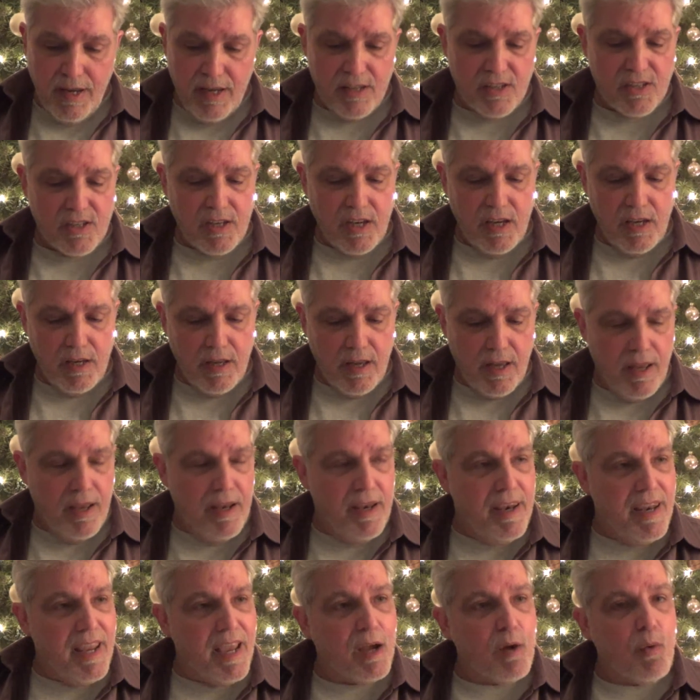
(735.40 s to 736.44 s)
You see,
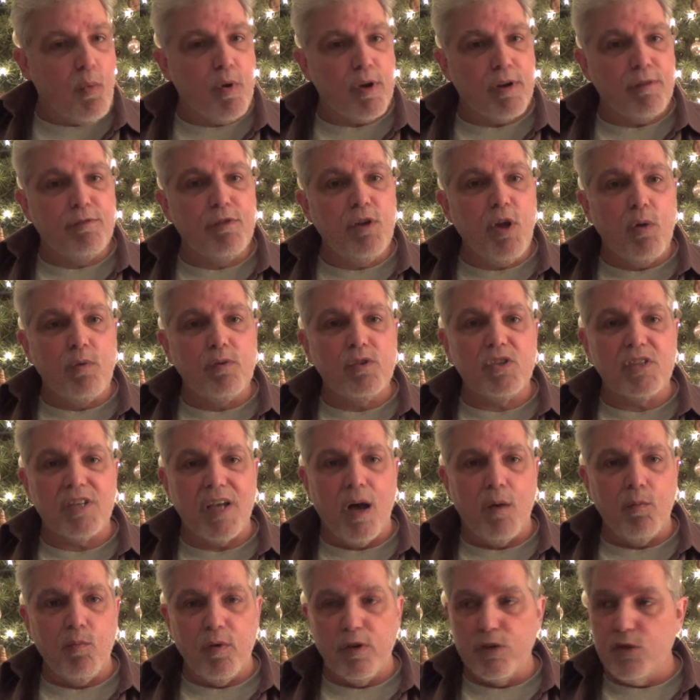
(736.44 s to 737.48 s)
Nick would have known
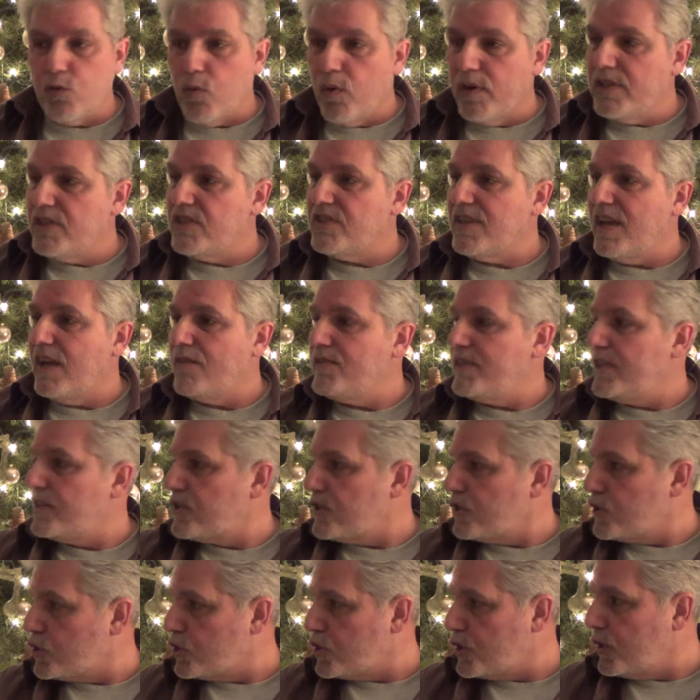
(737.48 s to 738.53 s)
Psalm 127 that
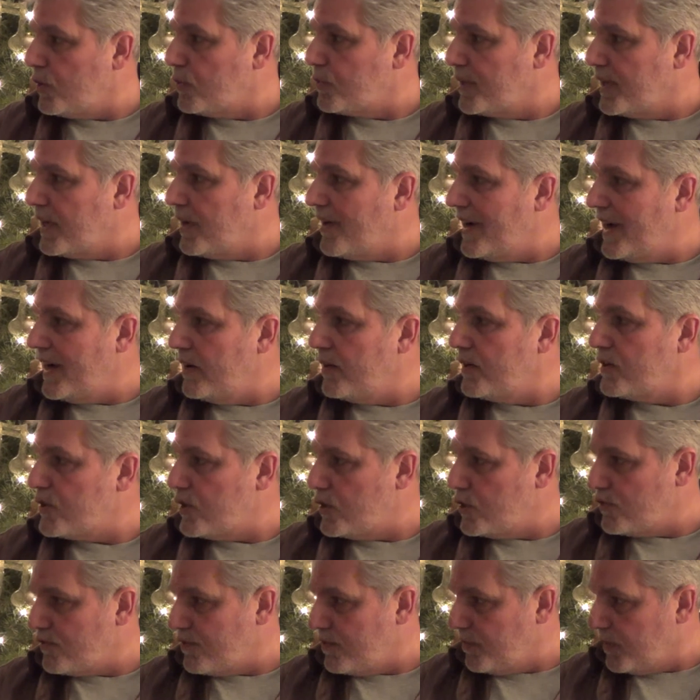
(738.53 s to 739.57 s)
says, Children are a
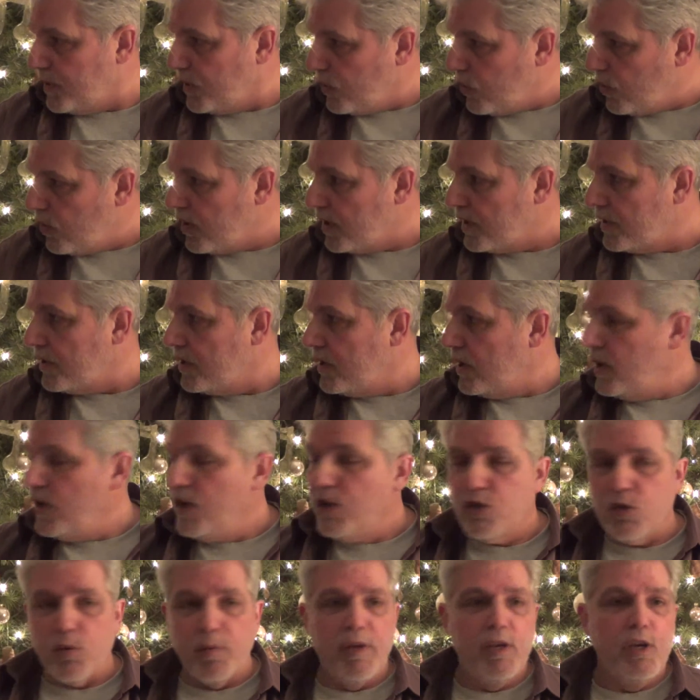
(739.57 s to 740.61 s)
heritage from the Lord.
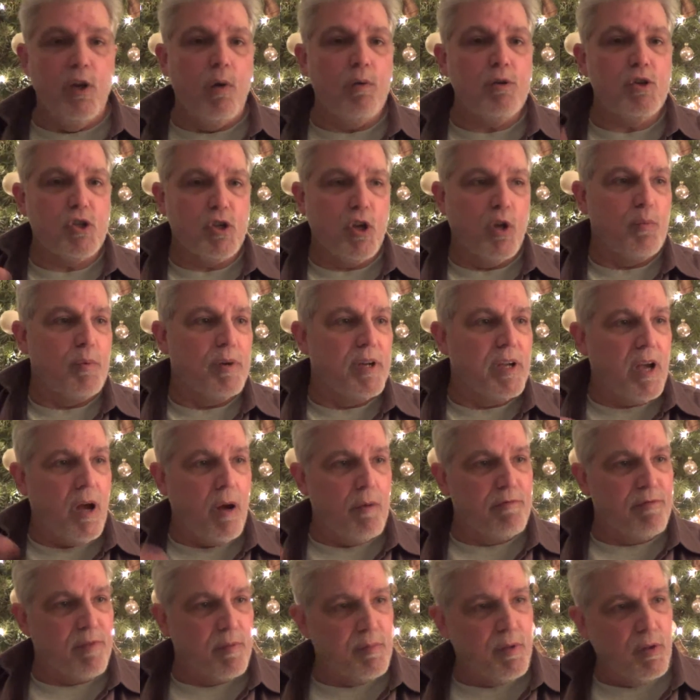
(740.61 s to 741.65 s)
So we know children
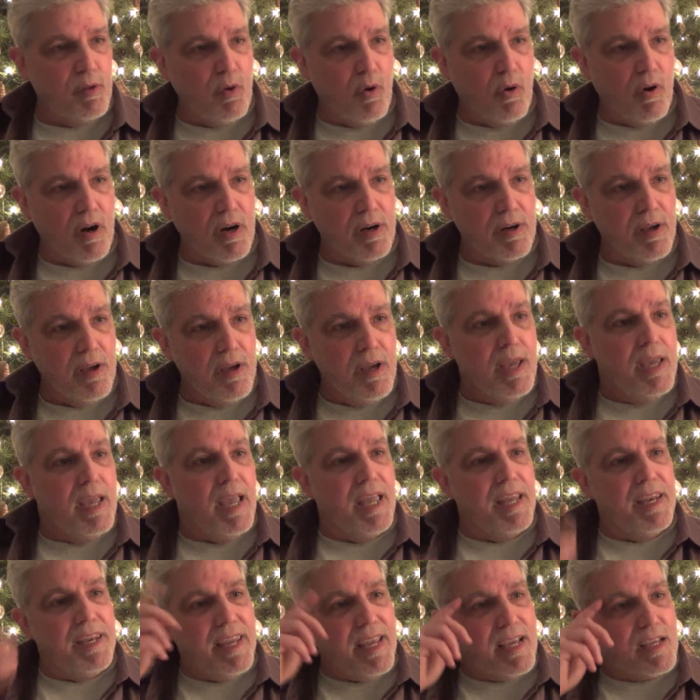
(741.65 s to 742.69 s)
come from the Lord.
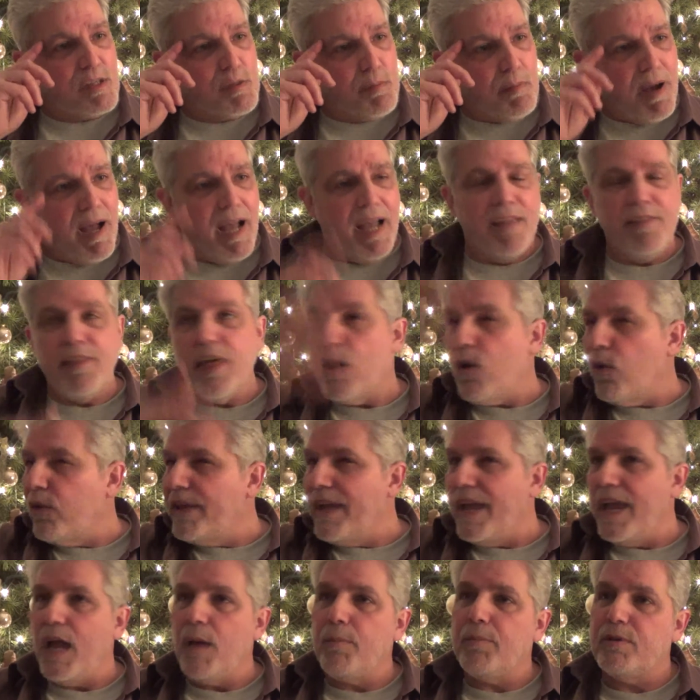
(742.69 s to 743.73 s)
In Nick's mind, it
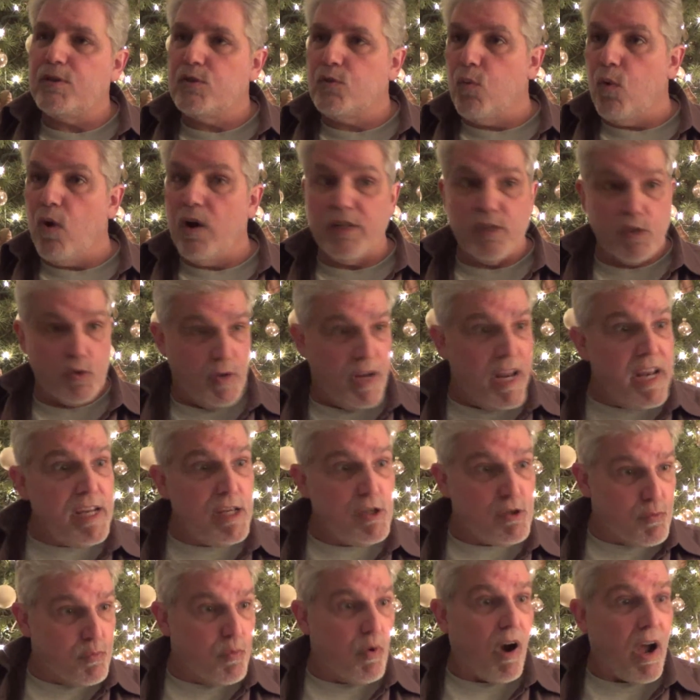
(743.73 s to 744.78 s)
only happens once. And
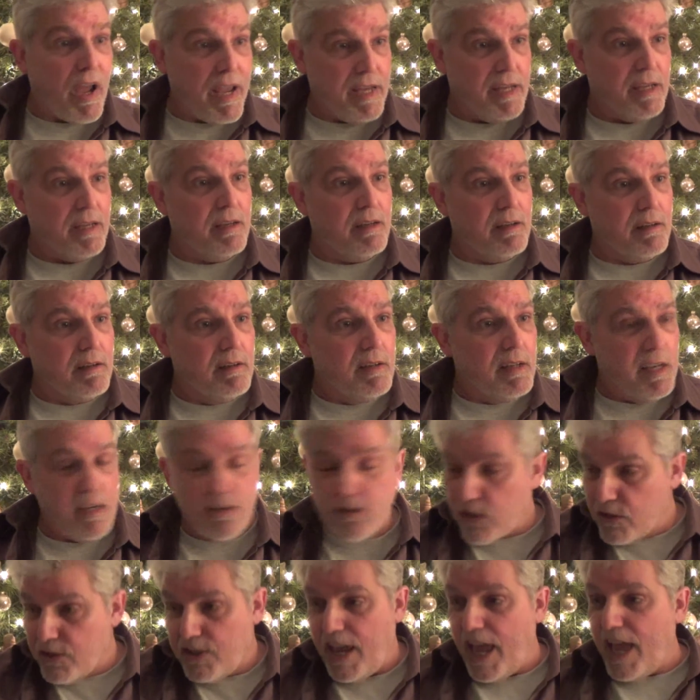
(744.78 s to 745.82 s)
he's right.
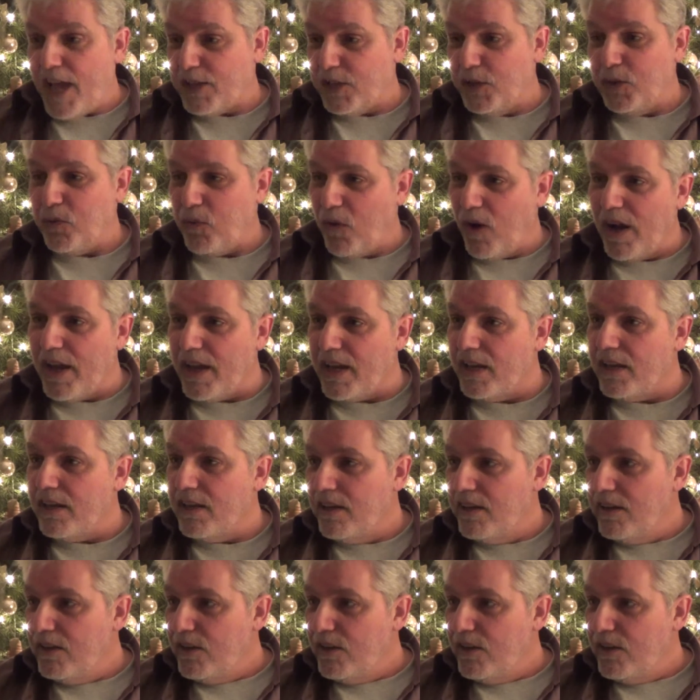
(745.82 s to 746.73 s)
He's exactly right.